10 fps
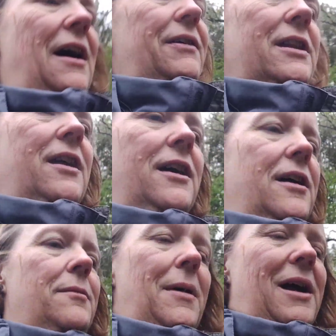having
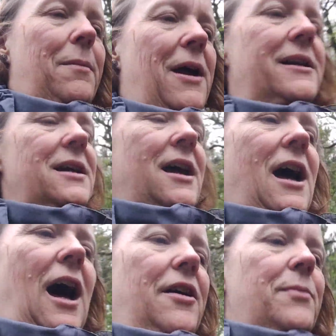the mega bread,
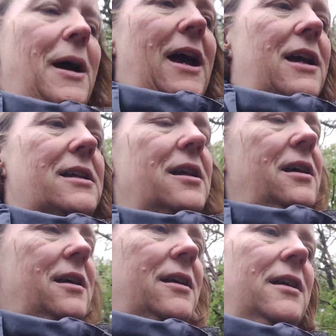I've made
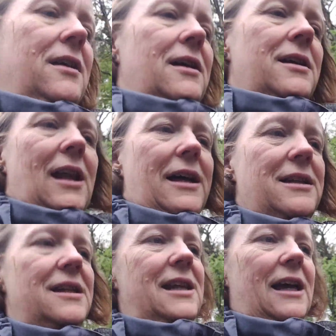
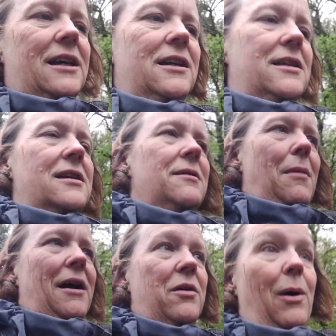90-second
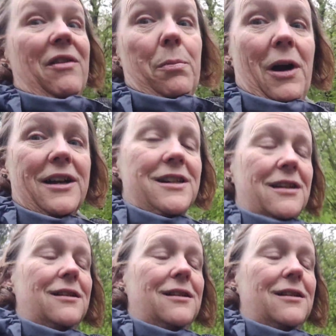microwave bread